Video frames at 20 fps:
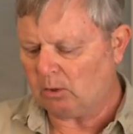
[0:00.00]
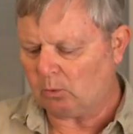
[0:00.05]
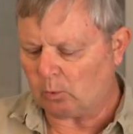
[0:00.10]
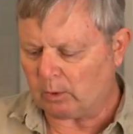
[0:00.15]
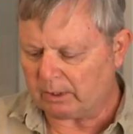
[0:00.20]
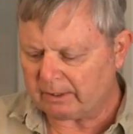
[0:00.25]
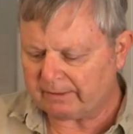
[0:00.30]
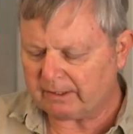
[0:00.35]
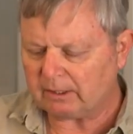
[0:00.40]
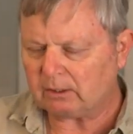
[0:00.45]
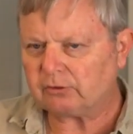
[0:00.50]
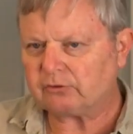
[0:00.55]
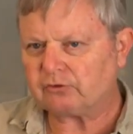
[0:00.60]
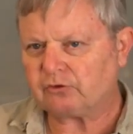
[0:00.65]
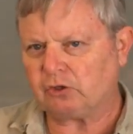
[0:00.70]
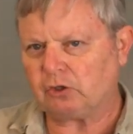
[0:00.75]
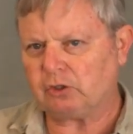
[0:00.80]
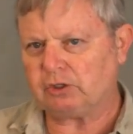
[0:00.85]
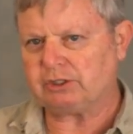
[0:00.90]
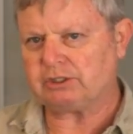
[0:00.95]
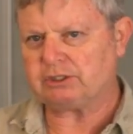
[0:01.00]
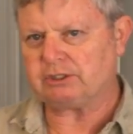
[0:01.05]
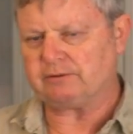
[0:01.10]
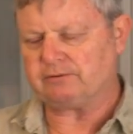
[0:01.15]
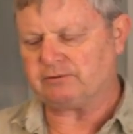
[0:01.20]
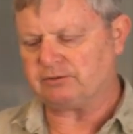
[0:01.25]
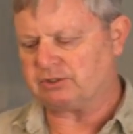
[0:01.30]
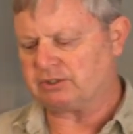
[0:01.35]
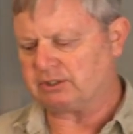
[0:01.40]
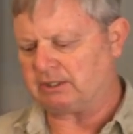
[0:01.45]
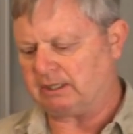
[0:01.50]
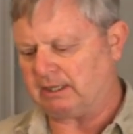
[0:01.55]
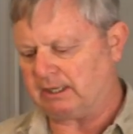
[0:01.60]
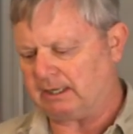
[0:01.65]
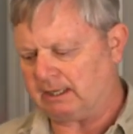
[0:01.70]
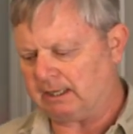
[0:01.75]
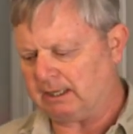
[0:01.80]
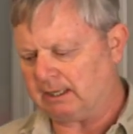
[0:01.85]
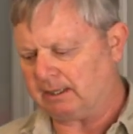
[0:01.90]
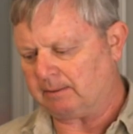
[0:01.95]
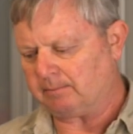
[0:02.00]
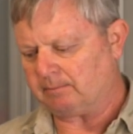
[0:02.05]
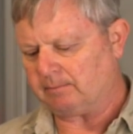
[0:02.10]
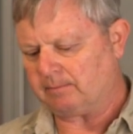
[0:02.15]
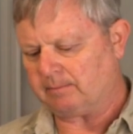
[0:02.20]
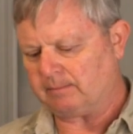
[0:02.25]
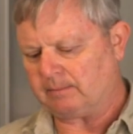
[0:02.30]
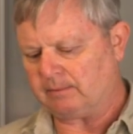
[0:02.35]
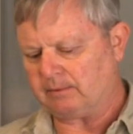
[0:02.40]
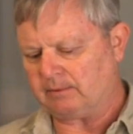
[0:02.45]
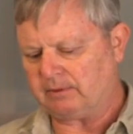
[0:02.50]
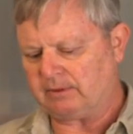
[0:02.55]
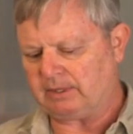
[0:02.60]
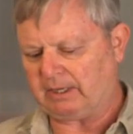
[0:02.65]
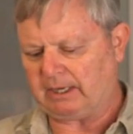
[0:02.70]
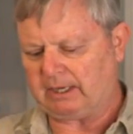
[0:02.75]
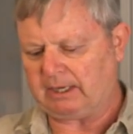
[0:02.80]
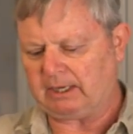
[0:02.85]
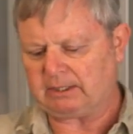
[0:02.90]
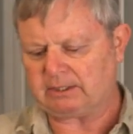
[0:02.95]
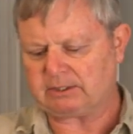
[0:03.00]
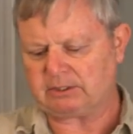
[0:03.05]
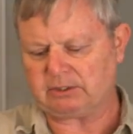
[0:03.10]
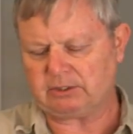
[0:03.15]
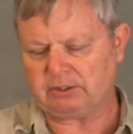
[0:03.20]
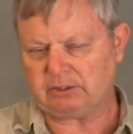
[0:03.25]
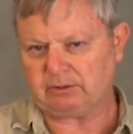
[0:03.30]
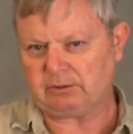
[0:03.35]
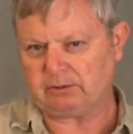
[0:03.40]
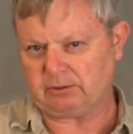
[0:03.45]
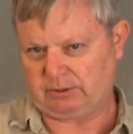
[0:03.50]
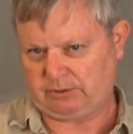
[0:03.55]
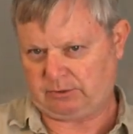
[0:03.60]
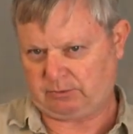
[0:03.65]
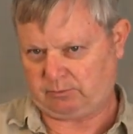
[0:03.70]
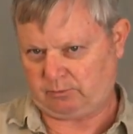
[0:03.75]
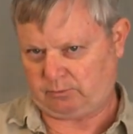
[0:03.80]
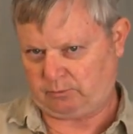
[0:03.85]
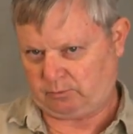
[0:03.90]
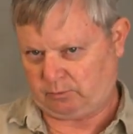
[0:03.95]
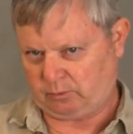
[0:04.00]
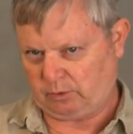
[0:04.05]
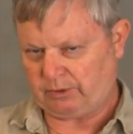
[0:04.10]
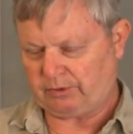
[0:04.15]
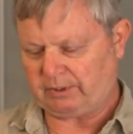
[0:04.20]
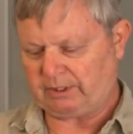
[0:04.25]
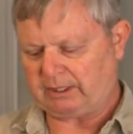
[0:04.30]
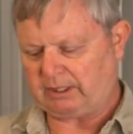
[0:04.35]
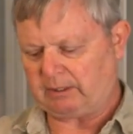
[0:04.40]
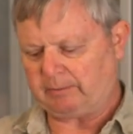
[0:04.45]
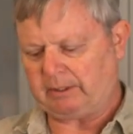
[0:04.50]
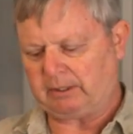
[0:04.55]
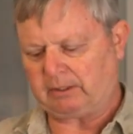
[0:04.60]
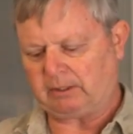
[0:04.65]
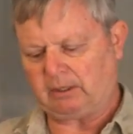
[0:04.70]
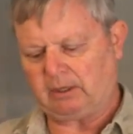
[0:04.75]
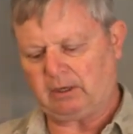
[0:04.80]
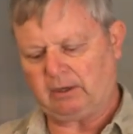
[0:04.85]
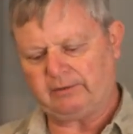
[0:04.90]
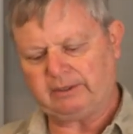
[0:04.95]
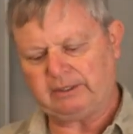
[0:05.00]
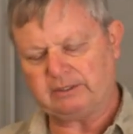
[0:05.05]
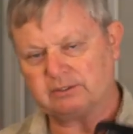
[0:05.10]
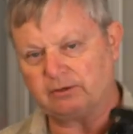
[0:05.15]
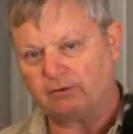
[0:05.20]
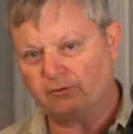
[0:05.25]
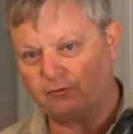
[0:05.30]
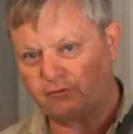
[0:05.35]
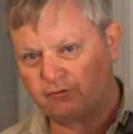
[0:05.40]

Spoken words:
One of the alternatives that is worth thinking about are these